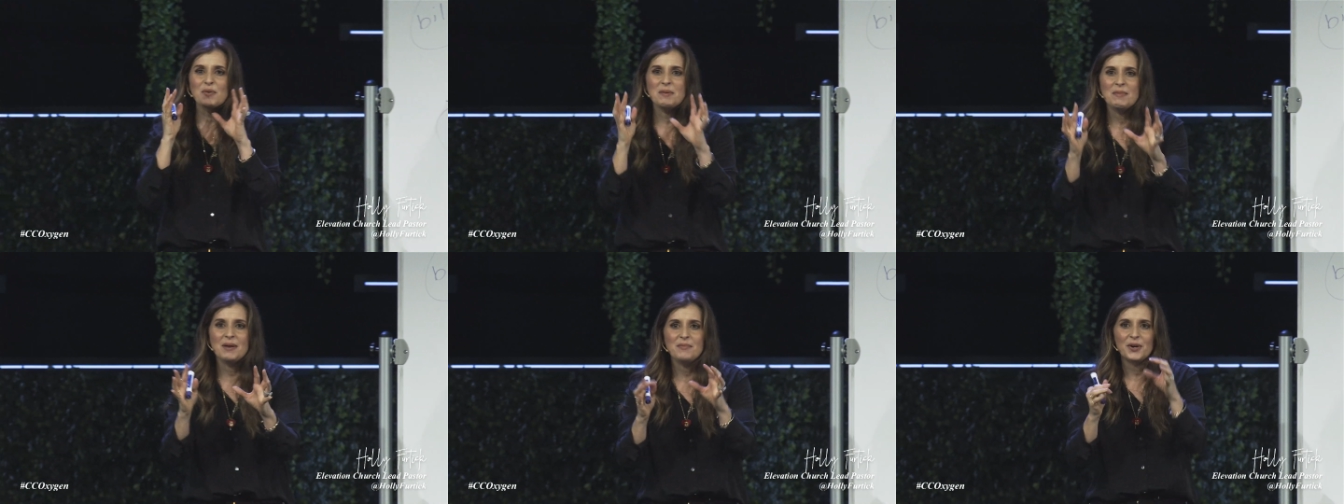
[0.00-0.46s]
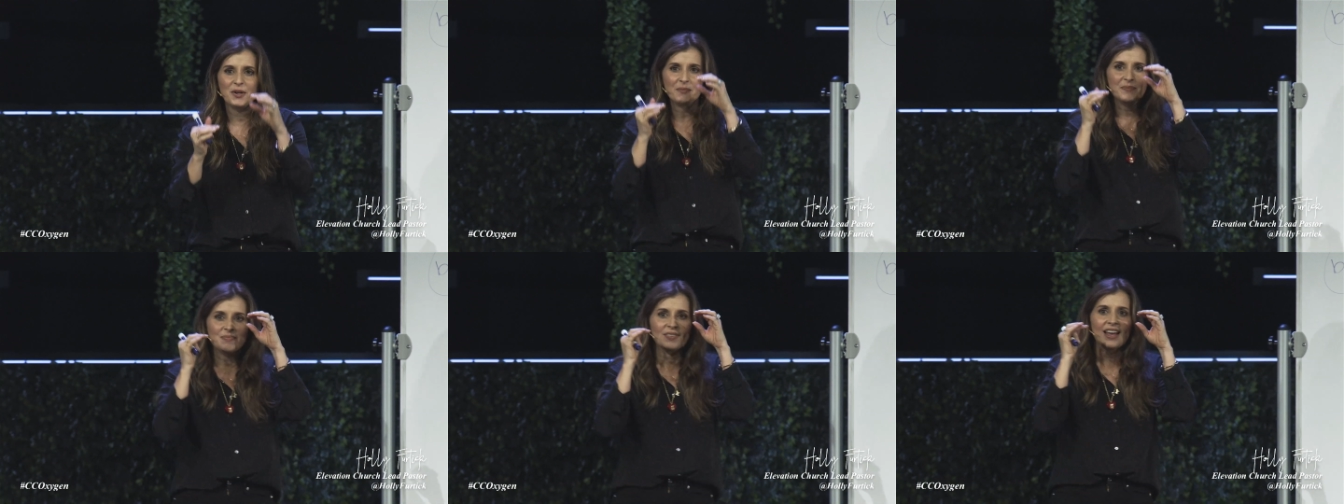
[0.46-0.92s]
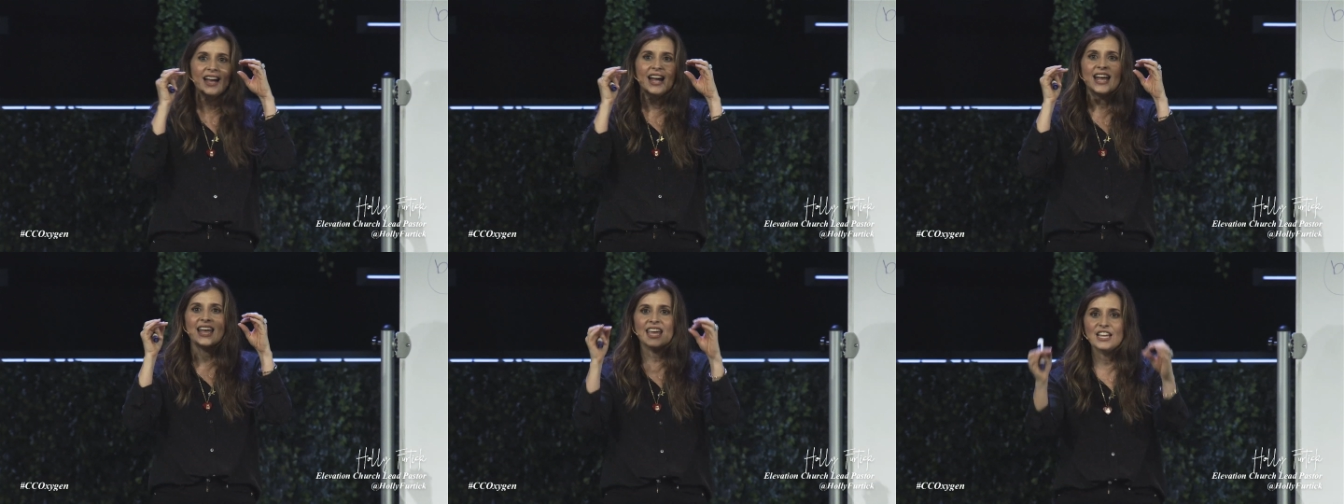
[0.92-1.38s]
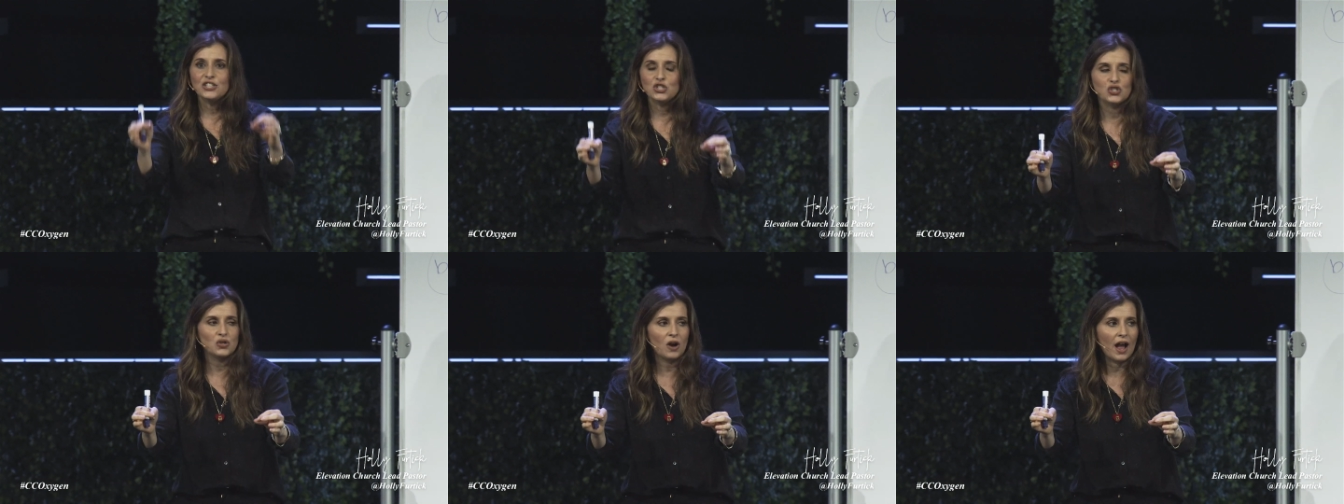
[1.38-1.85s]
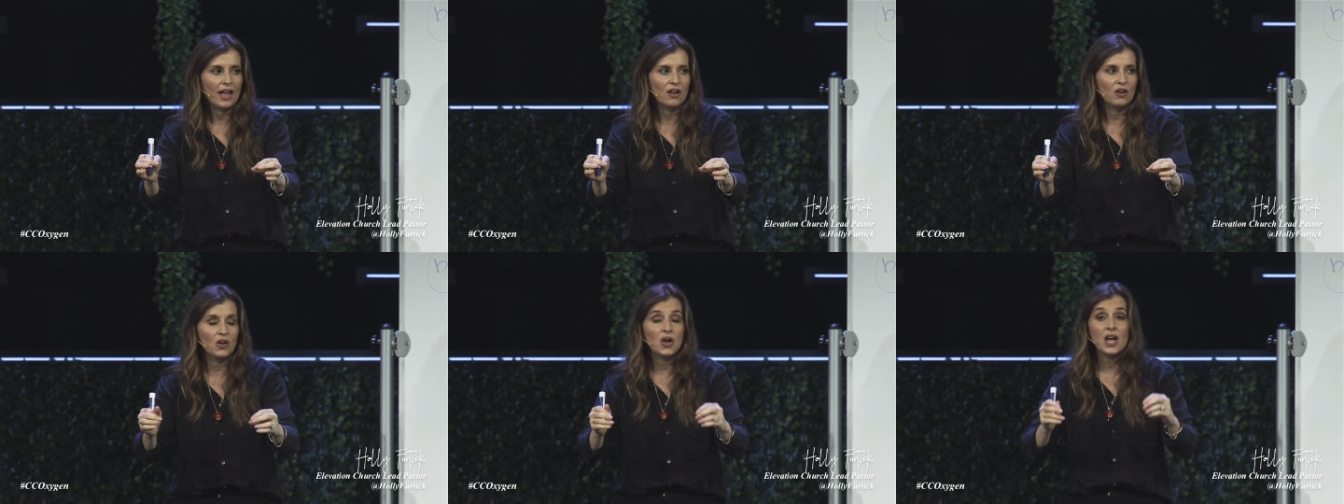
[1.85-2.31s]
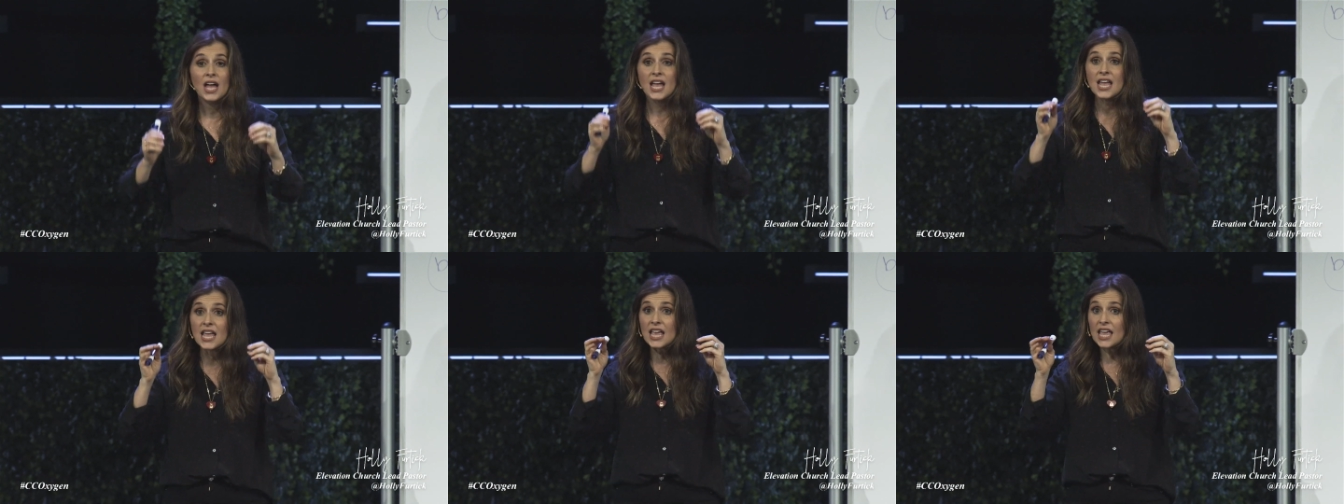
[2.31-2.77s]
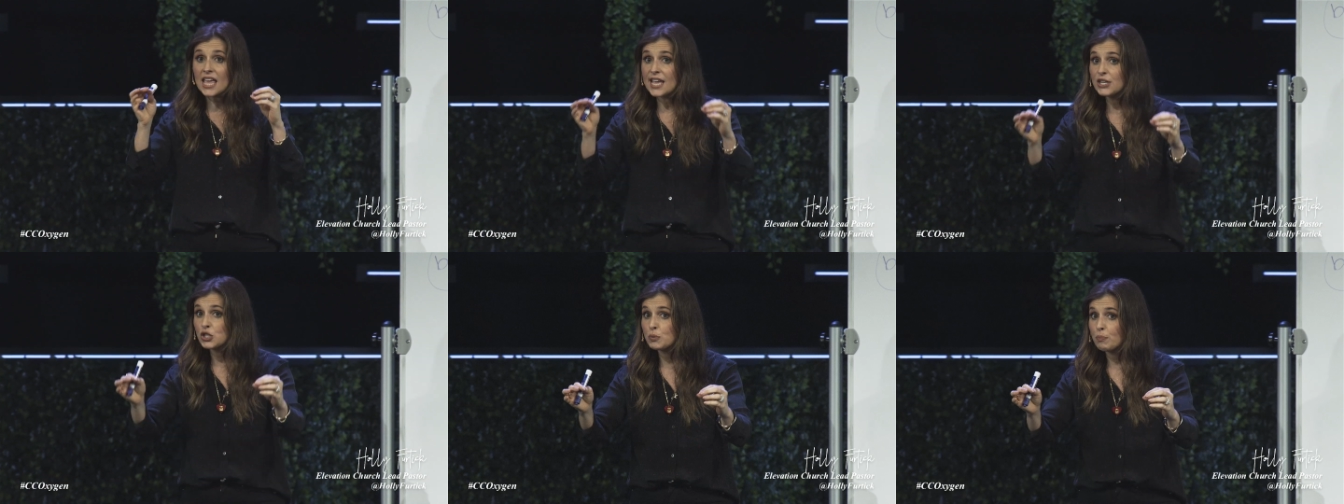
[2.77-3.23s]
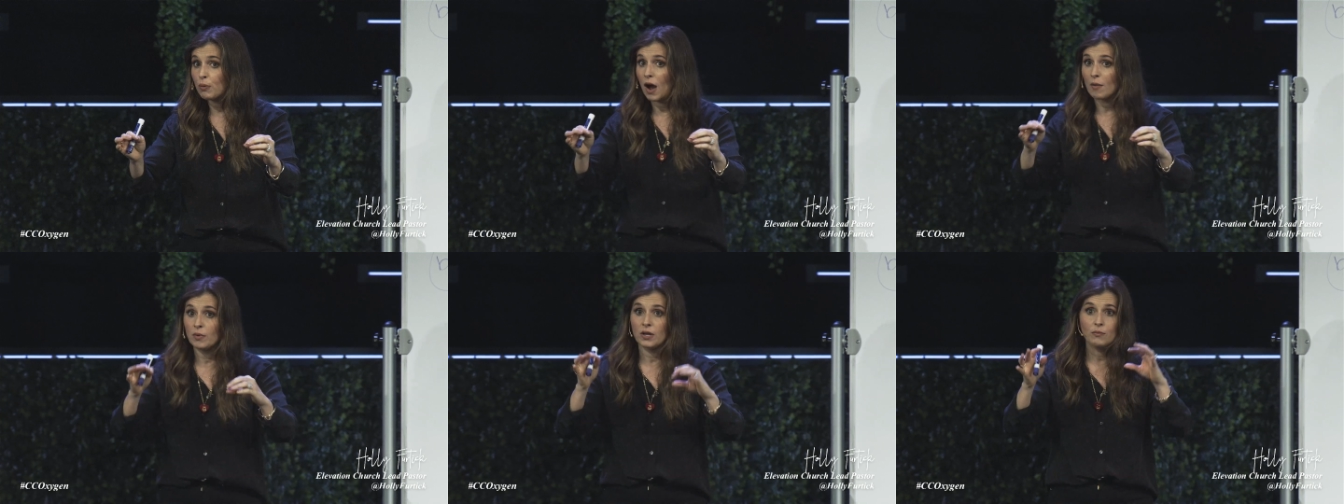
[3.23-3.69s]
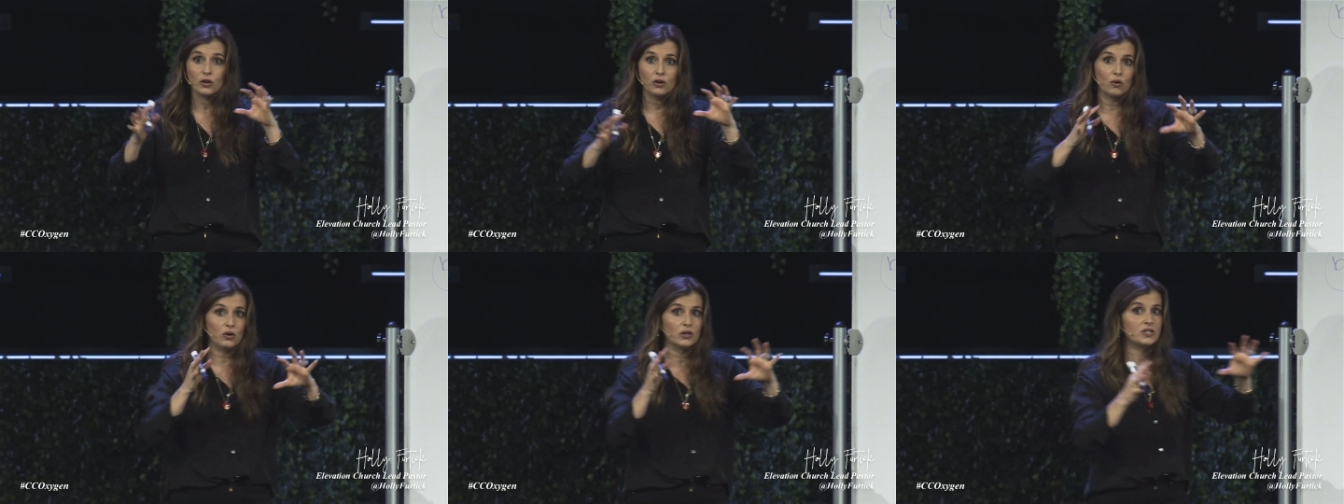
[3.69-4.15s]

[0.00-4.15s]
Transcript: remember, each trial, each problem or